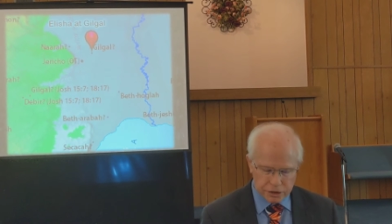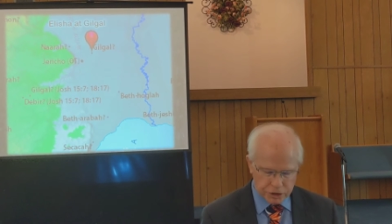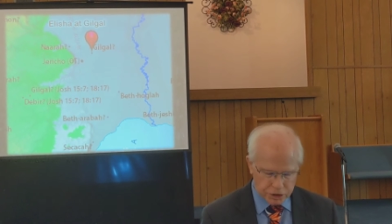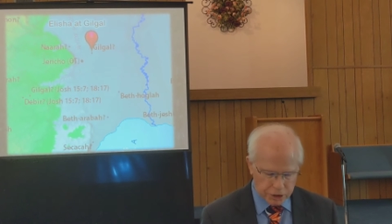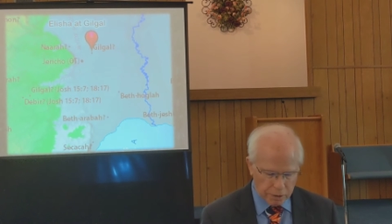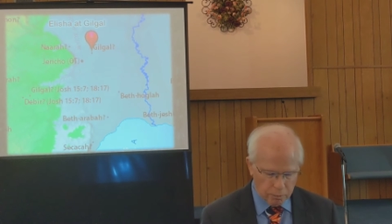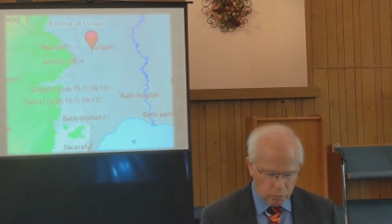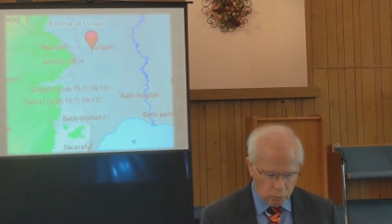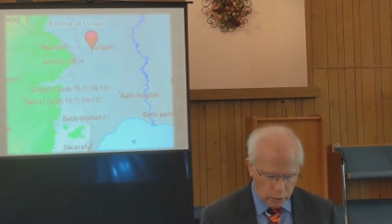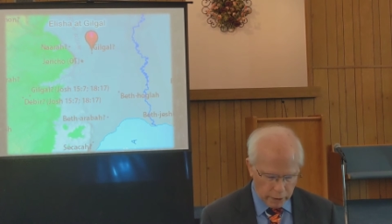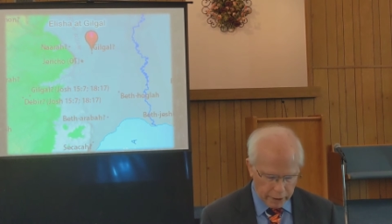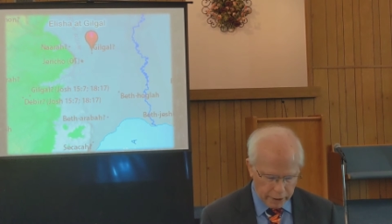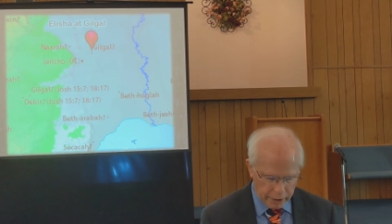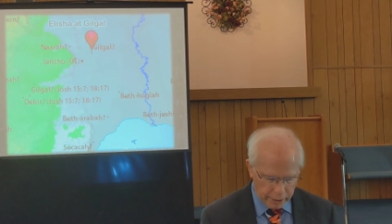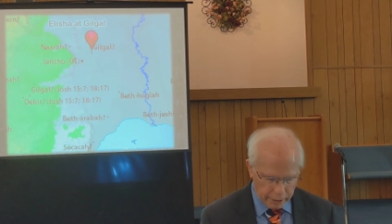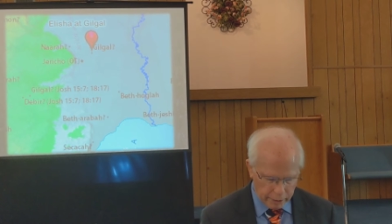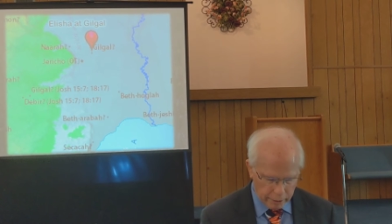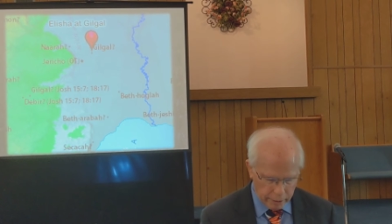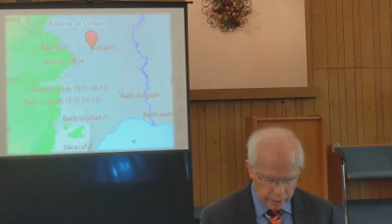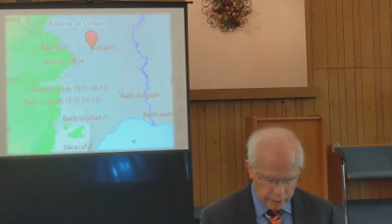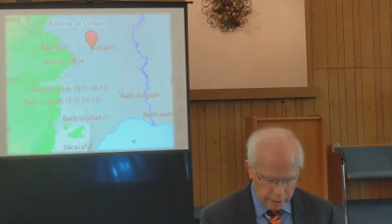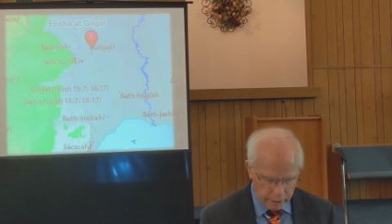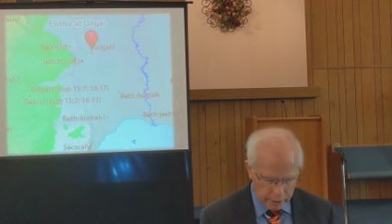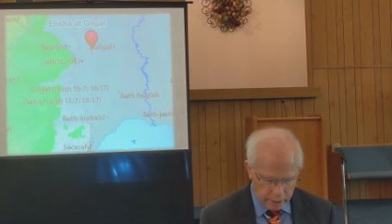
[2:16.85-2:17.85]
somewhere,
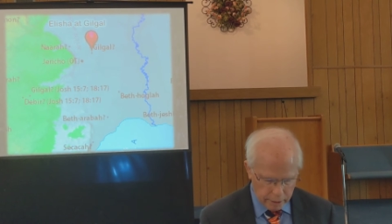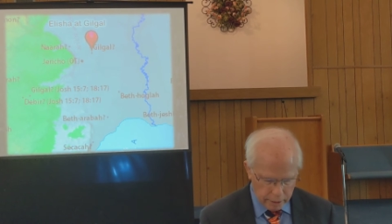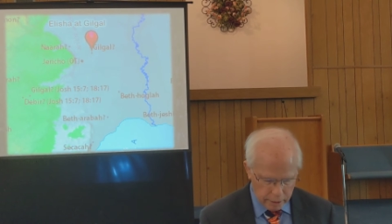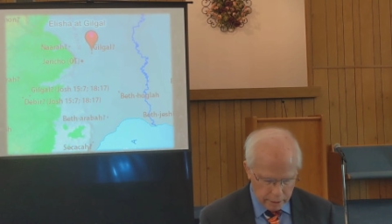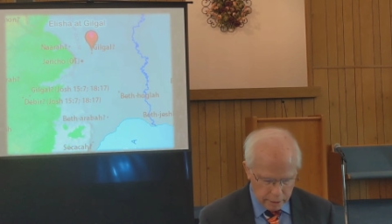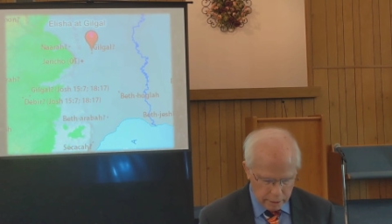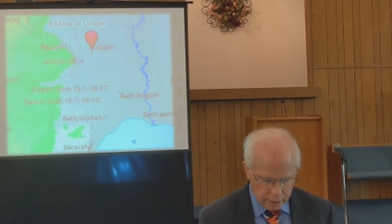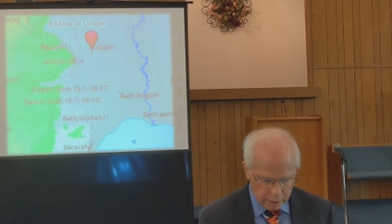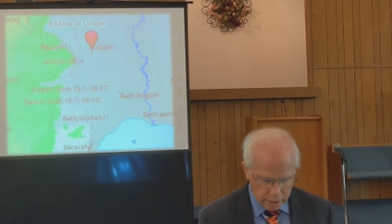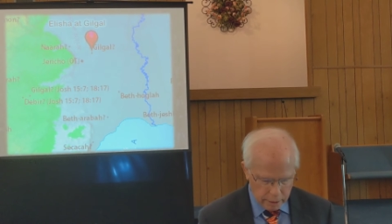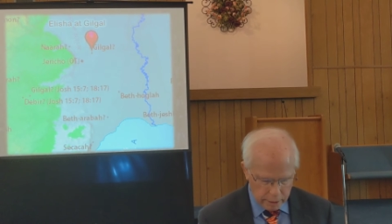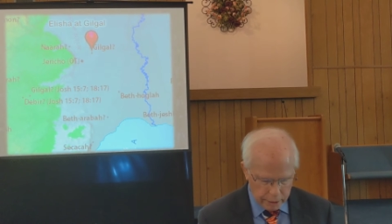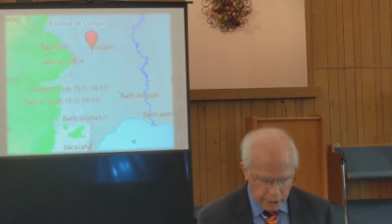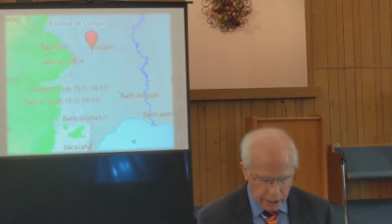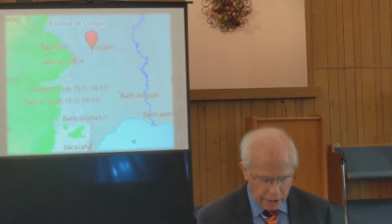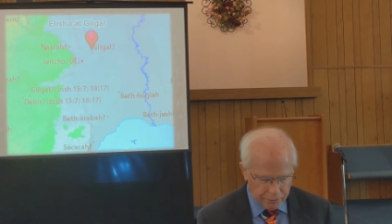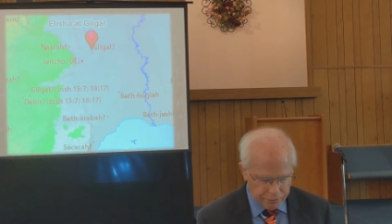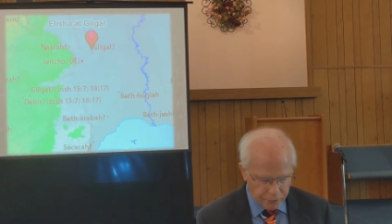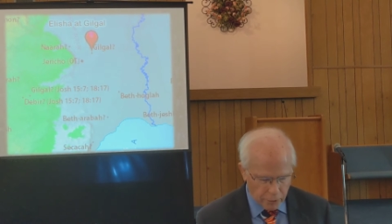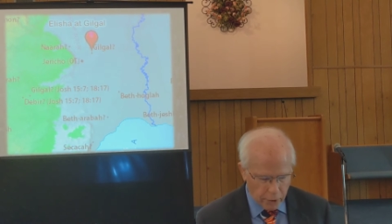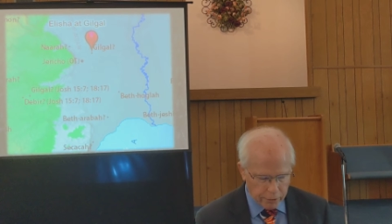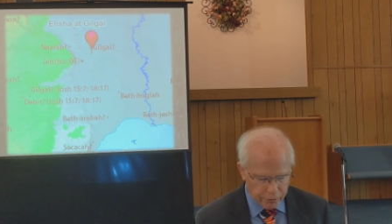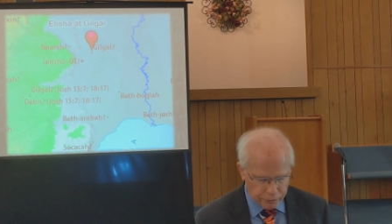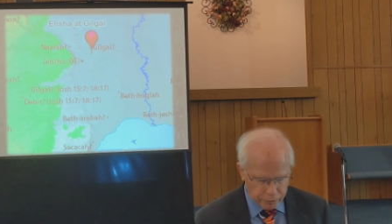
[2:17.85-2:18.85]

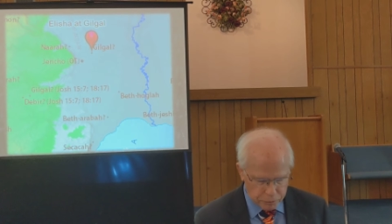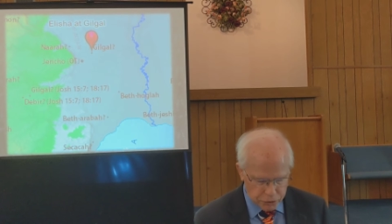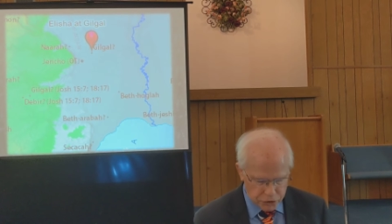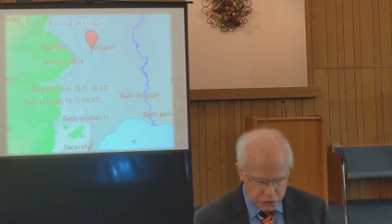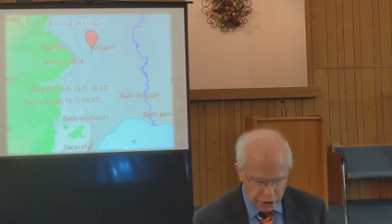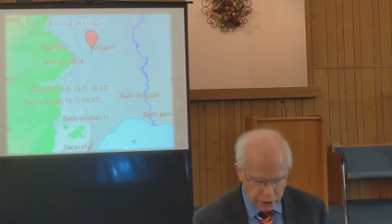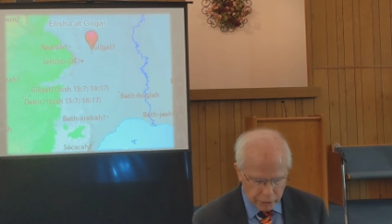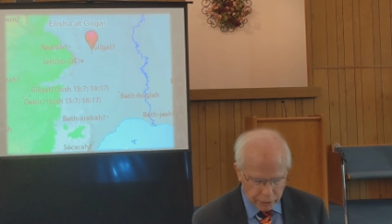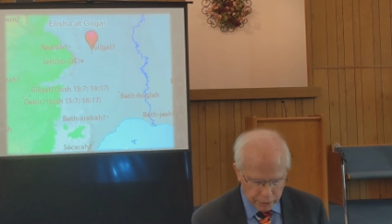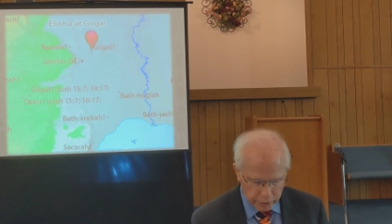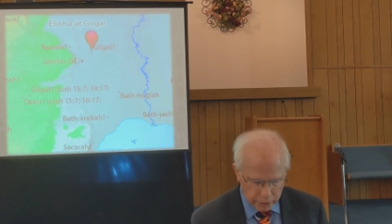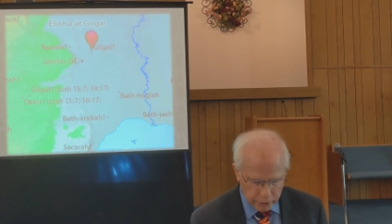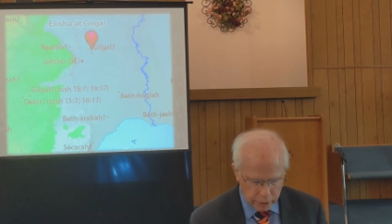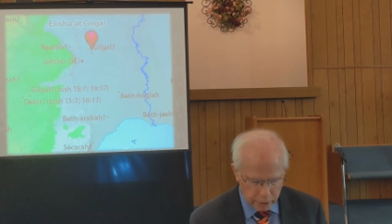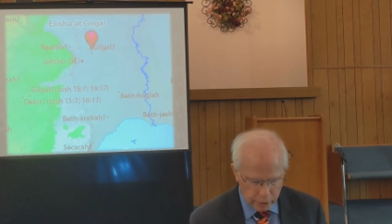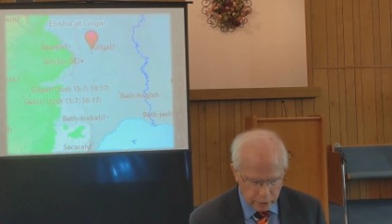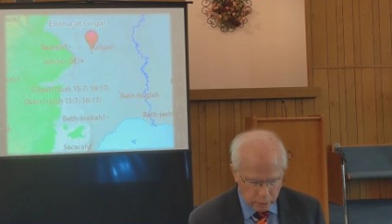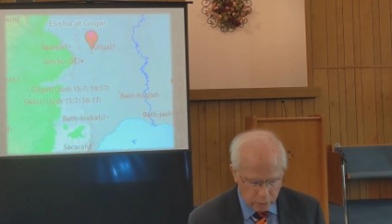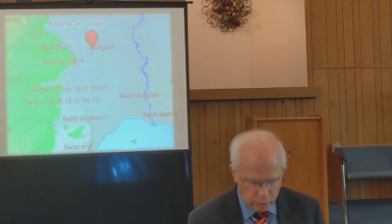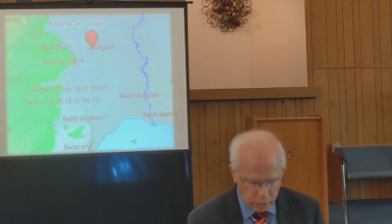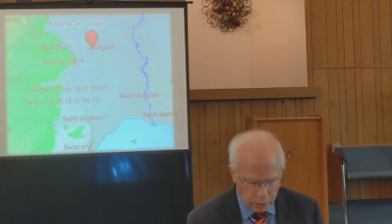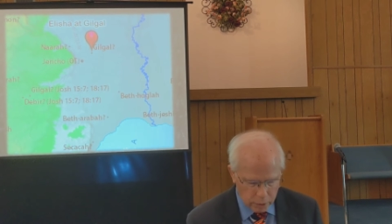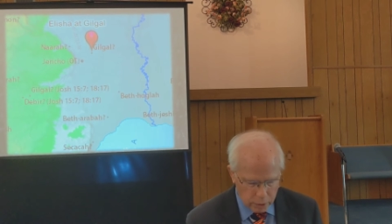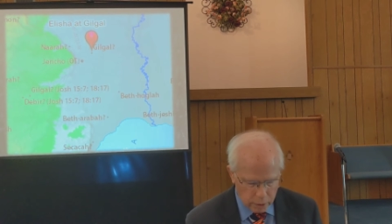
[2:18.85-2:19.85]
not far from Jericho.